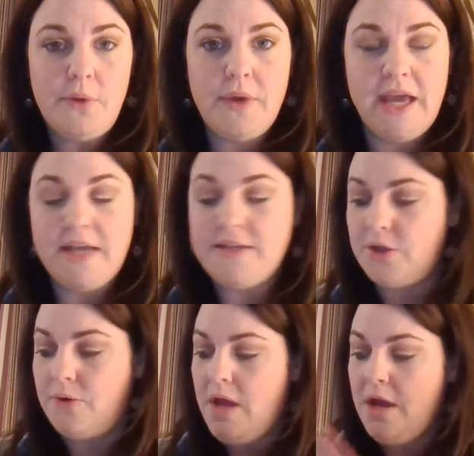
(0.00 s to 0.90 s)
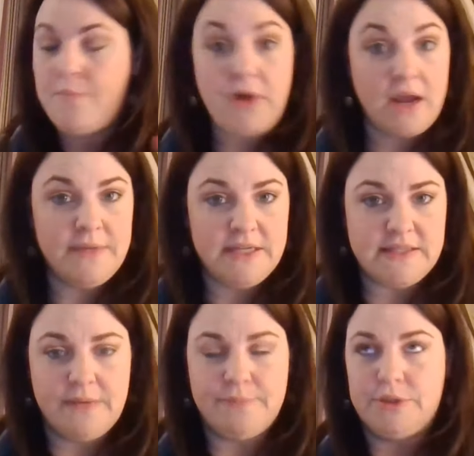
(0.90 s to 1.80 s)
Okay, so prime
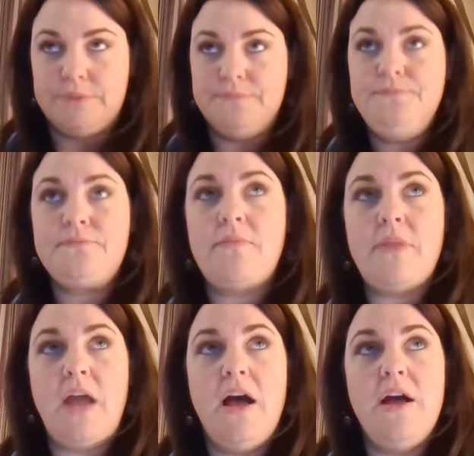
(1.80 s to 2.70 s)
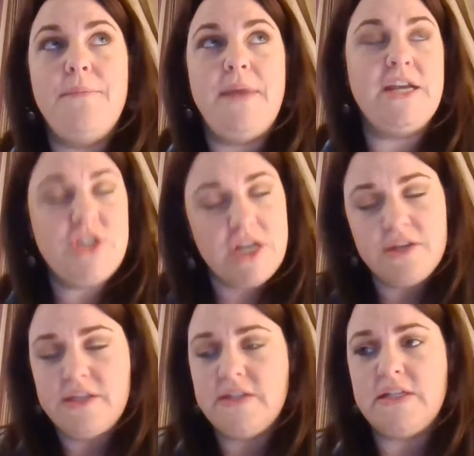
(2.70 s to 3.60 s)
example, and I
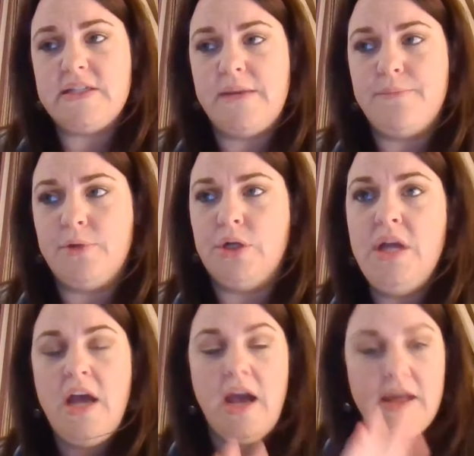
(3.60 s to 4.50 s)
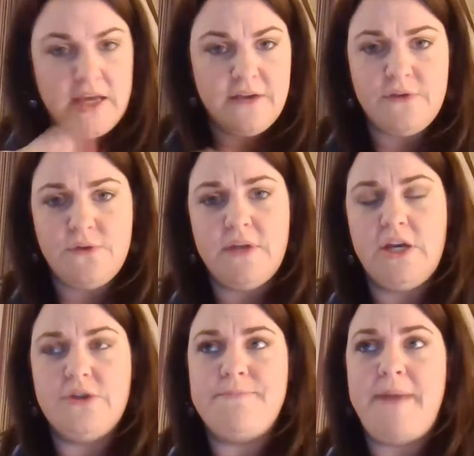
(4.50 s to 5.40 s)
shared this example, I think a few
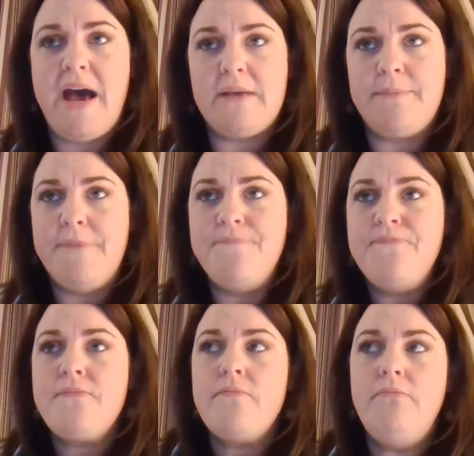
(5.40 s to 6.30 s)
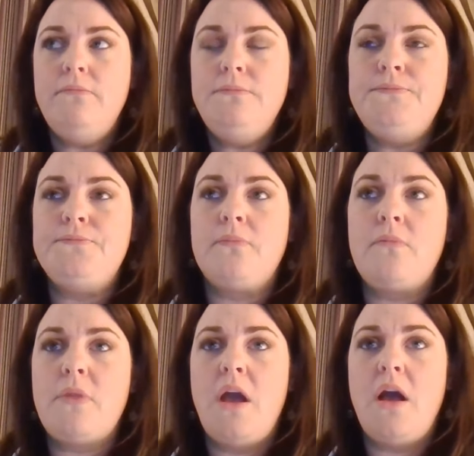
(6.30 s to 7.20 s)
videos back, but
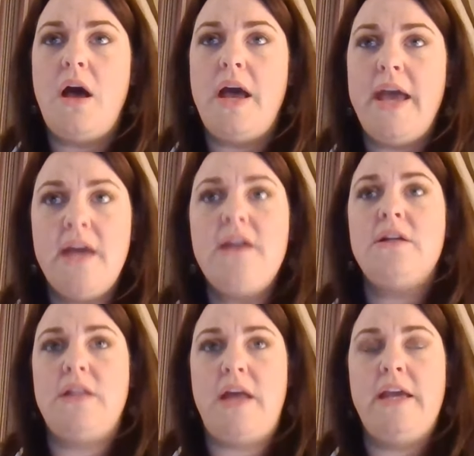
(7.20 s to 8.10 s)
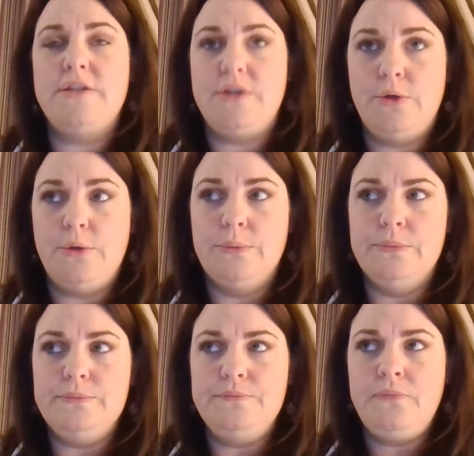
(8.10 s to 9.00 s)
I had a client who
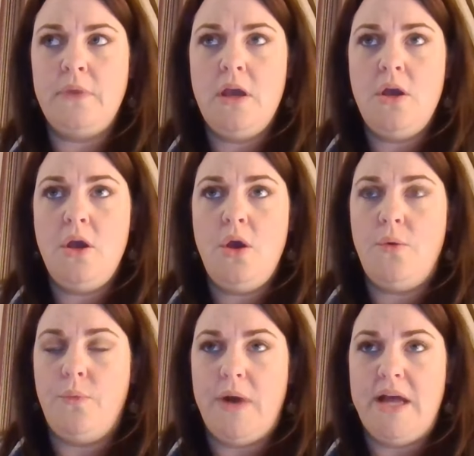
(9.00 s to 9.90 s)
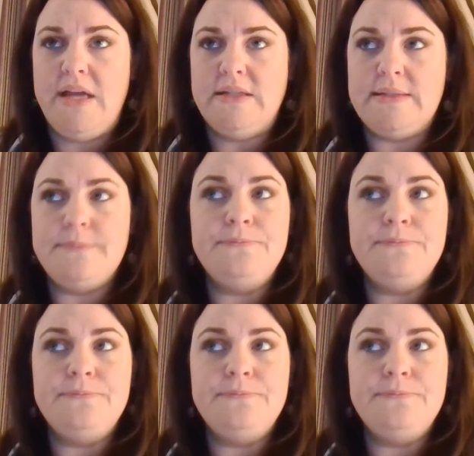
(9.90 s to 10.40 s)
was